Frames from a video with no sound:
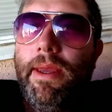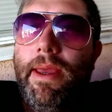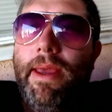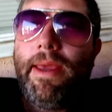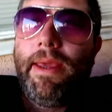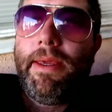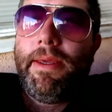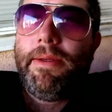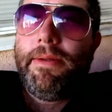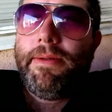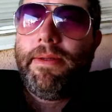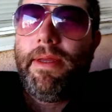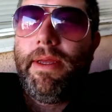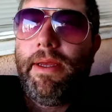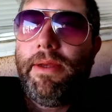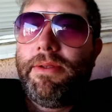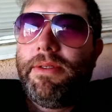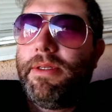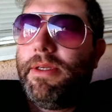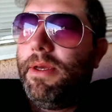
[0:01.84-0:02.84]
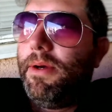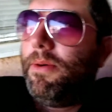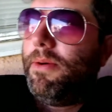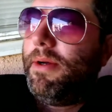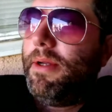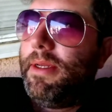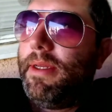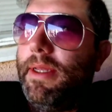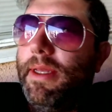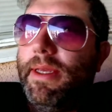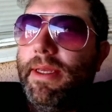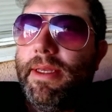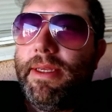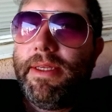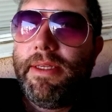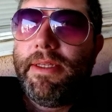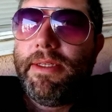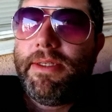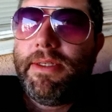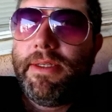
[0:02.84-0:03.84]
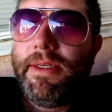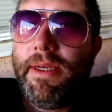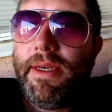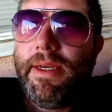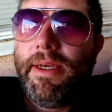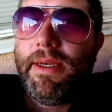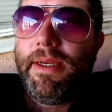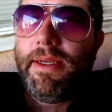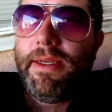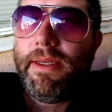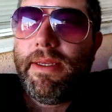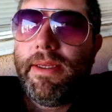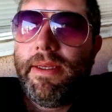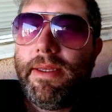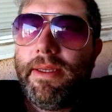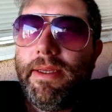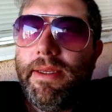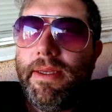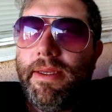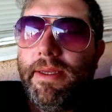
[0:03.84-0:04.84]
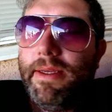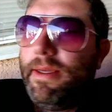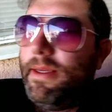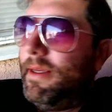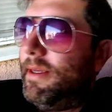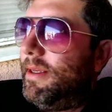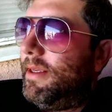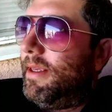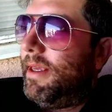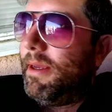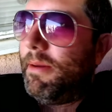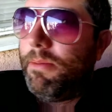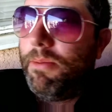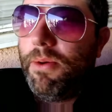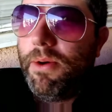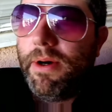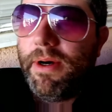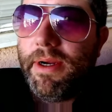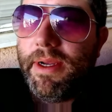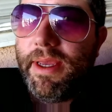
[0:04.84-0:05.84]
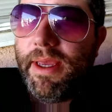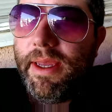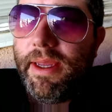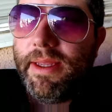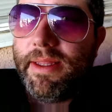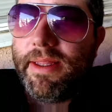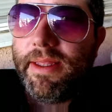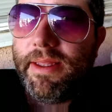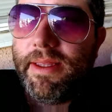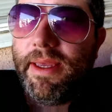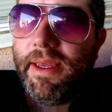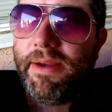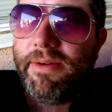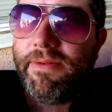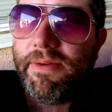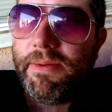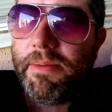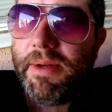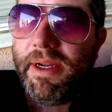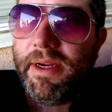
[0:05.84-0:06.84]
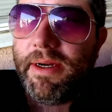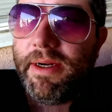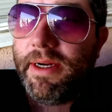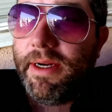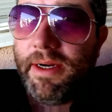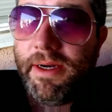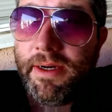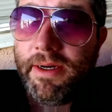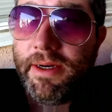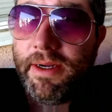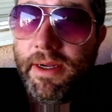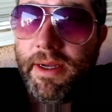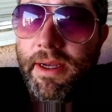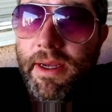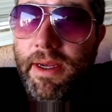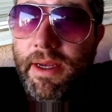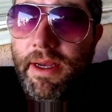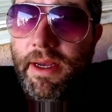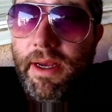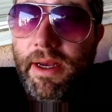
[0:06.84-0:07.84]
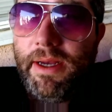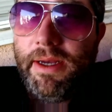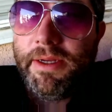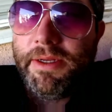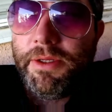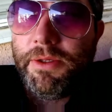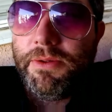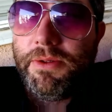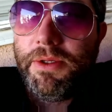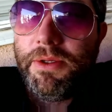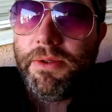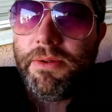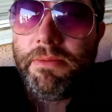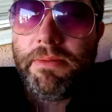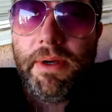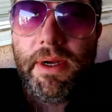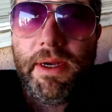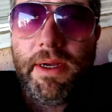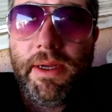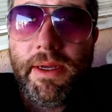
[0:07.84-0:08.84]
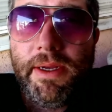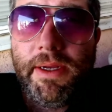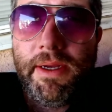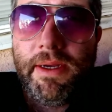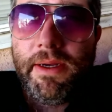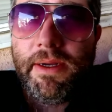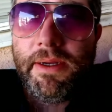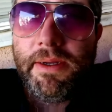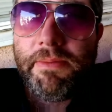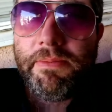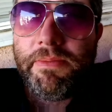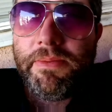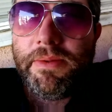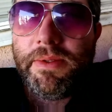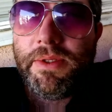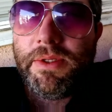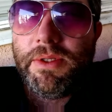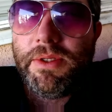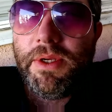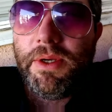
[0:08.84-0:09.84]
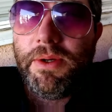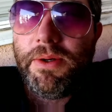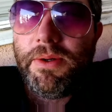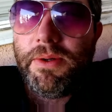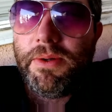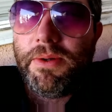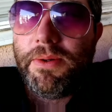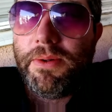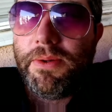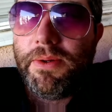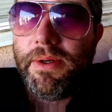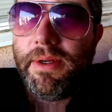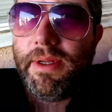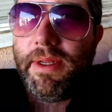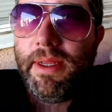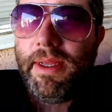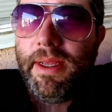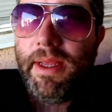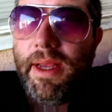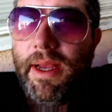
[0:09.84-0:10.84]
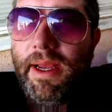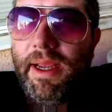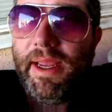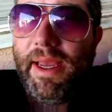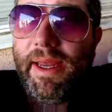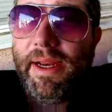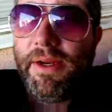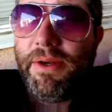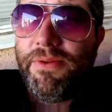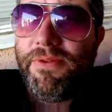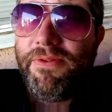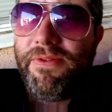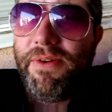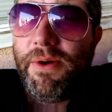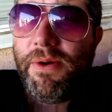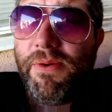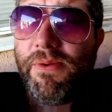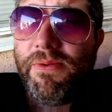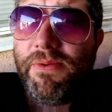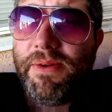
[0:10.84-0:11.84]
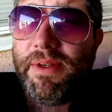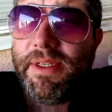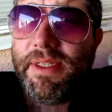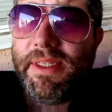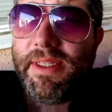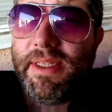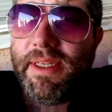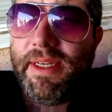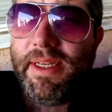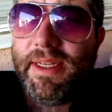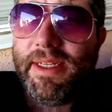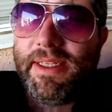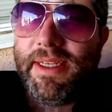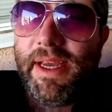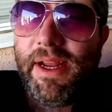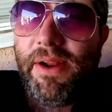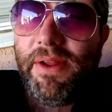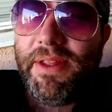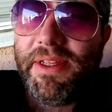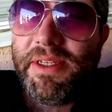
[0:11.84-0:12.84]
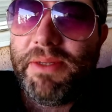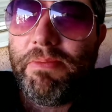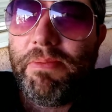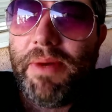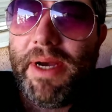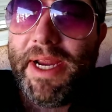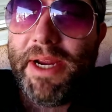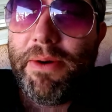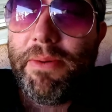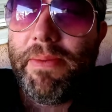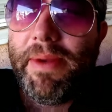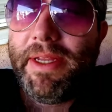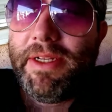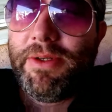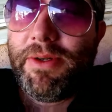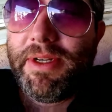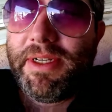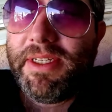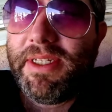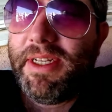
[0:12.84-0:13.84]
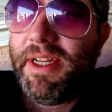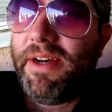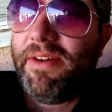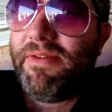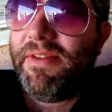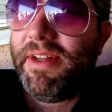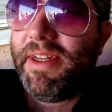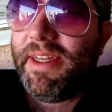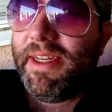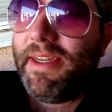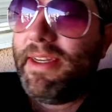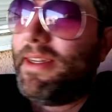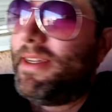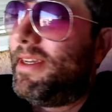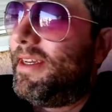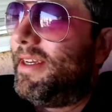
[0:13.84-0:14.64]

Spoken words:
Hey, how's it going? It is Ken Poirier, the King from Air here on YouTube. So I got a new phone recently and it's got all this biometric stuff in it,